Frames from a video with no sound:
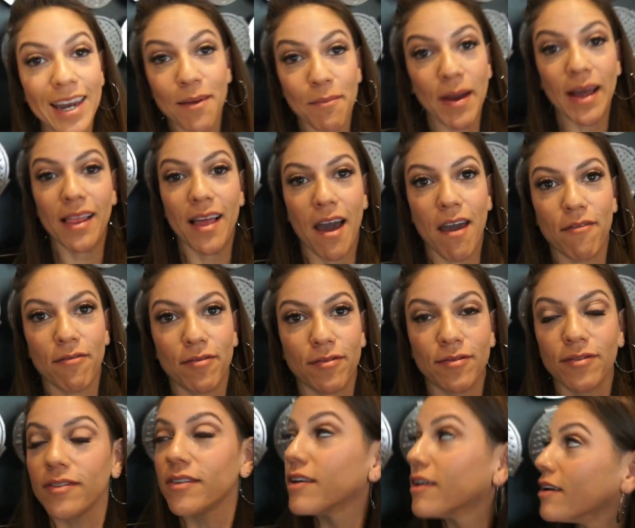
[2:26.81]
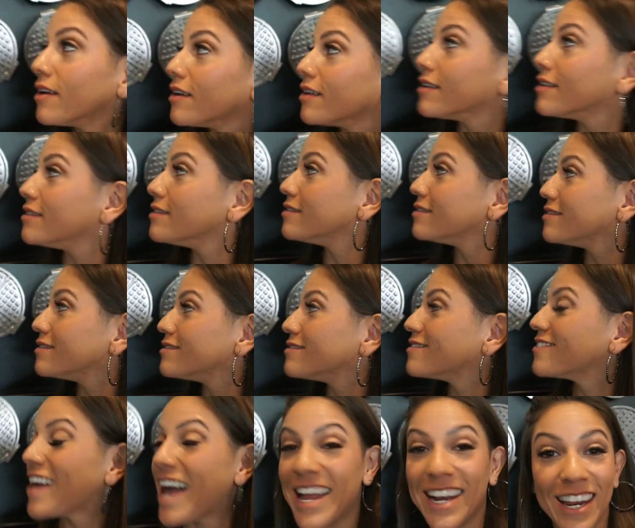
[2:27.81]
it in my life.
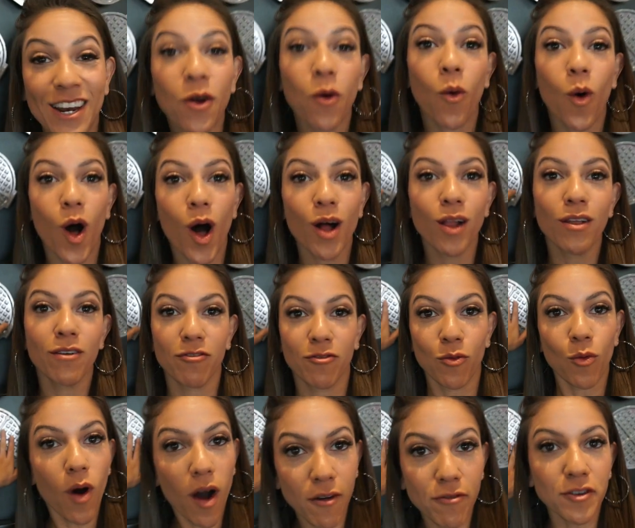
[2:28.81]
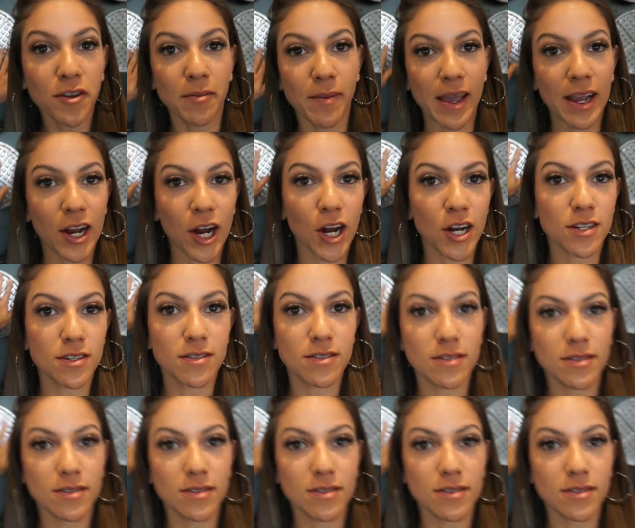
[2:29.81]
I need a wall of waffle makers.